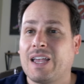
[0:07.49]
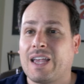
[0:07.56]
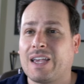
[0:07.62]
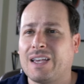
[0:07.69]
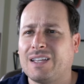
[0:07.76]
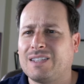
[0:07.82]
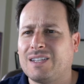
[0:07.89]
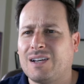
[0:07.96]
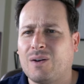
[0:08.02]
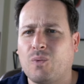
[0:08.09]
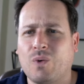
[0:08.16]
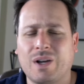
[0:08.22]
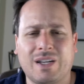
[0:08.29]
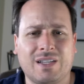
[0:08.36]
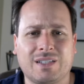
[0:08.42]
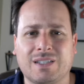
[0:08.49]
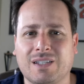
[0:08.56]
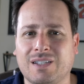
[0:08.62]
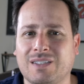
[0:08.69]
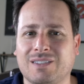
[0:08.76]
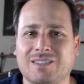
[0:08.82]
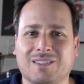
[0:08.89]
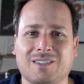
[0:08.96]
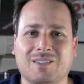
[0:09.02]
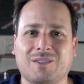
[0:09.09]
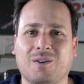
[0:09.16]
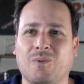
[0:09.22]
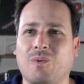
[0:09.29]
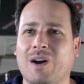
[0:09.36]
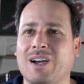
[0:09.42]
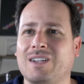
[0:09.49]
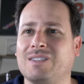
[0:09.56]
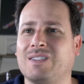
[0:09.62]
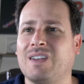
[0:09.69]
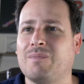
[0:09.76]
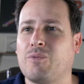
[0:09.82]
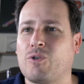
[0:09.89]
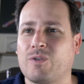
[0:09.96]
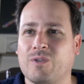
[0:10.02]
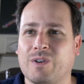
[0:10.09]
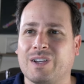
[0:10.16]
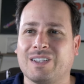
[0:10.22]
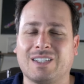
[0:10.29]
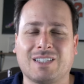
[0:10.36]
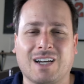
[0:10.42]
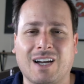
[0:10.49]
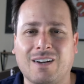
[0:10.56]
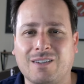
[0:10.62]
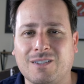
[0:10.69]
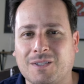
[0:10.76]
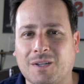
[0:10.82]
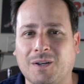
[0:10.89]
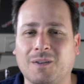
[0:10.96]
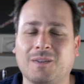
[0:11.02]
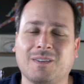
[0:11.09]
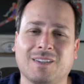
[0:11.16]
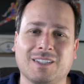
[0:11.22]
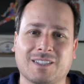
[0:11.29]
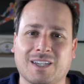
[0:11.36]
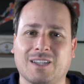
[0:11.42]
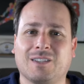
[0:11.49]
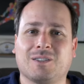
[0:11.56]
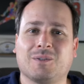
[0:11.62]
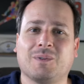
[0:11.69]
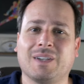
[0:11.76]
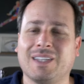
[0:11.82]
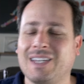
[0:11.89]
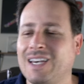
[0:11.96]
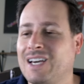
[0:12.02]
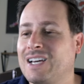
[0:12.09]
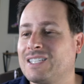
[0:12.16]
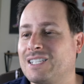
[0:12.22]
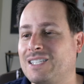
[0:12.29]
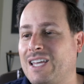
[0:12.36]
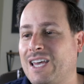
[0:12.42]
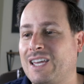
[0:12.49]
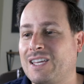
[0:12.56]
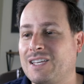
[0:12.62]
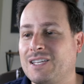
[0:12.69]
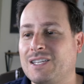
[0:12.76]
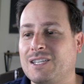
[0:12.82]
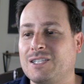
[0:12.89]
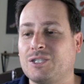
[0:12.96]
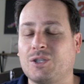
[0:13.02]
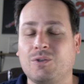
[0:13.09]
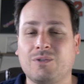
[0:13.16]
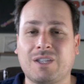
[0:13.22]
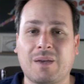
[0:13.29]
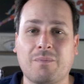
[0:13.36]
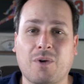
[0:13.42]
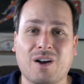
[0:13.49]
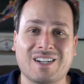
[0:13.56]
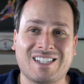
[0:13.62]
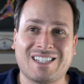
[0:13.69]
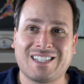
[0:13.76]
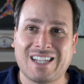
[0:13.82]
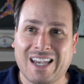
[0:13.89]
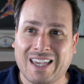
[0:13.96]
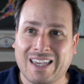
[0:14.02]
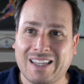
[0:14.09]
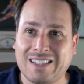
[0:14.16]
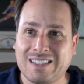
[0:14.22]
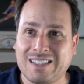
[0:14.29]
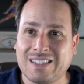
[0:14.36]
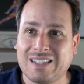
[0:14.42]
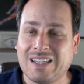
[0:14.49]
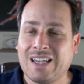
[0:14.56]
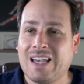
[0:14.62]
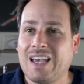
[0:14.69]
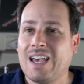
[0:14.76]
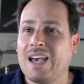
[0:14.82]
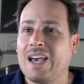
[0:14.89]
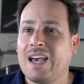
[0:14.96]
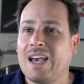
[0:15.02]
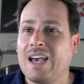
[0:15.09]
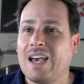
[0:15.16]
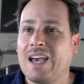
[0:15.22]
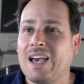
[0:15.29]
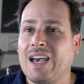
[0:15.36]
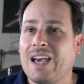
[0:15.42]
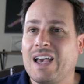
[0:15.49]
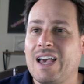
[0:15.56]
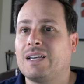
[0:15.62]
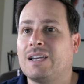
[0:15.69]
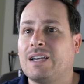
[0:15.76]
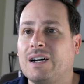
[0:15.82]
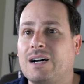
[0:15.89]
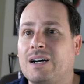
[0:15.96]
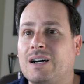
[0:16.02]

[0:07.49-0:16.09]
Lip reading: And what is it? You know, why is Dave Portnoy in the title? So let's get into it. Today is Tuesday, March 2nd. And